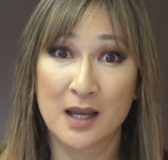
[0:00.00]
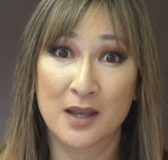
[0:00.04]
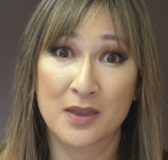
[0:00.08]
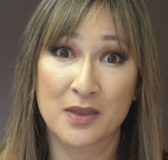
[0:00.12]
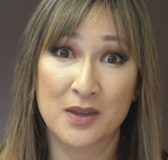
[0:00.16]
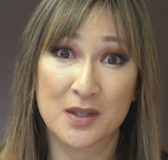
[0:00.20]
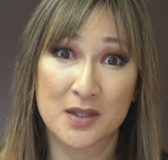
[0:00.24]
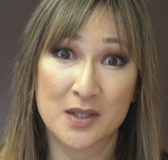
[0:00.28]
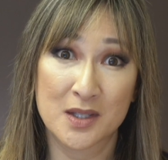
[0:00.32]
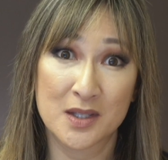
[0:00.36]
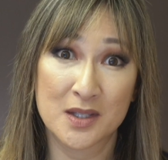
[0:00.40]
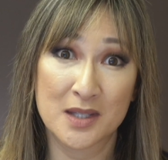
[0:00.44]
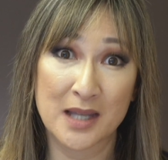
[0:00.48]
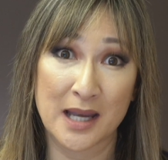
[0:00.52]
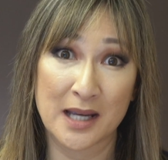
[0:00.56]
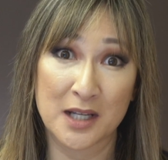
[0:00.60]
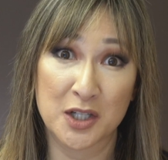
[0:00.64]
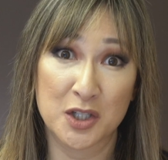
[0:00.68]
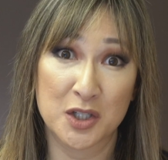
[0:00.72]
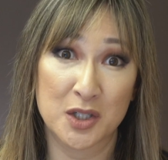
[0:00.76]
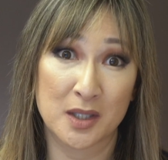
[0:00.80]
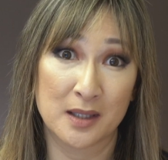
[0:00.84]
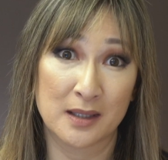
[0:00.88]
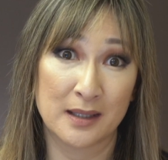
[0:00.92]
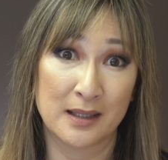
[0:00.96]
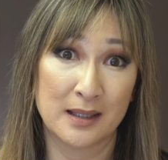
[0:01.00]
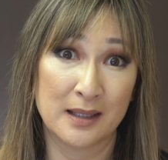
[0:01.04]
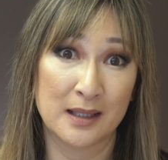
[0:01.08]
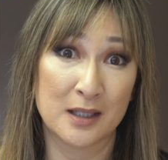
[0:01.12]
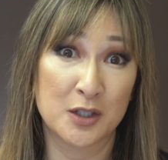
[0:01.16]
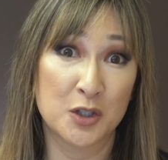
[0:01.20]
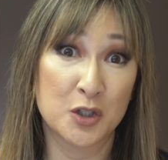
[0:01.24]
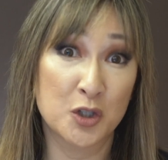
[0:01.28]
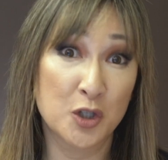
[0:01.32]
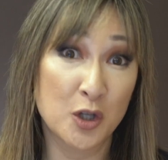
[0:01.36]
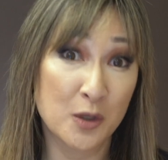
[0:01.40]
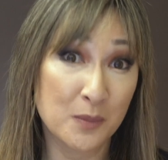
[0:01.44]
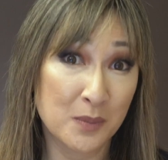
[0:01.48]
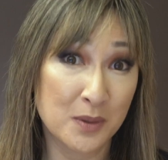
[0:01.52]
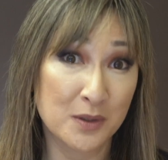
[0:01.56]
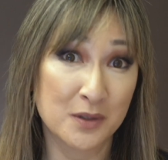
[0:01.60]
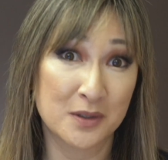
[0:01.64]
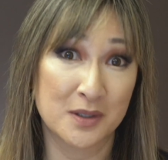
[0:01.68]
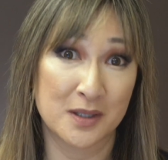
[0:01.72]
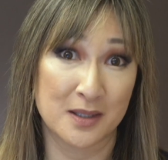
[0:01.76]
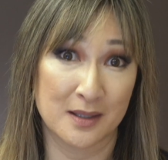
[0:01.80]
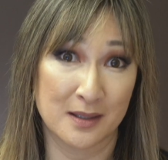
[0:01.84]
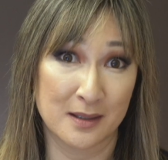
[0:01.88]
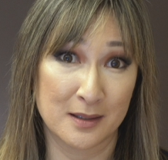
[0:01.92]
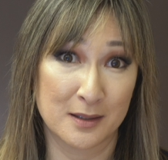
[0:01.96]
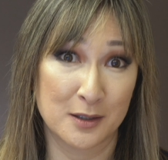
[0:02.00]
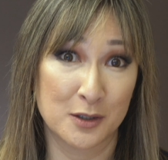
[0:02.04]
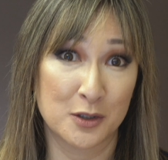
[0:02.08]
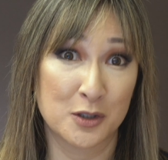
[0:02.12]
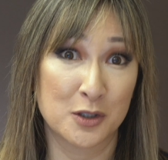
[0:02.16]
this is actually attributed